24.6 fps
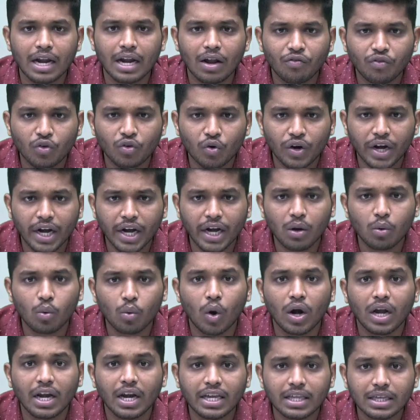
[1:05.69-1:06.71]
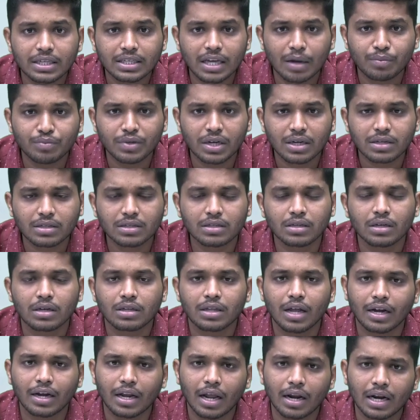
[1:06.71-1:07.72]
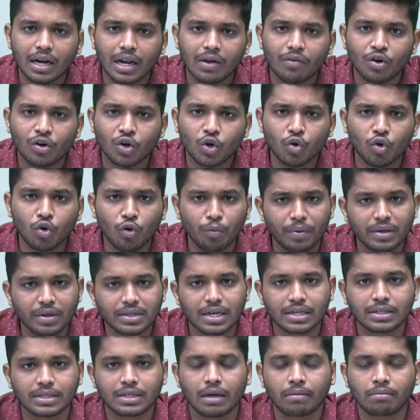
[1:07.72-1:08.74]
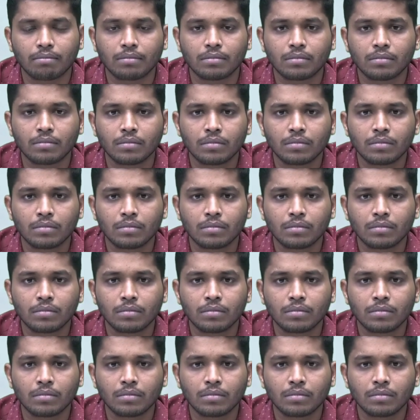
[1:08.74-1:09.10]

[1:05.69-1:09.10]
enough to read only the subjects that are relevant to UPS exam.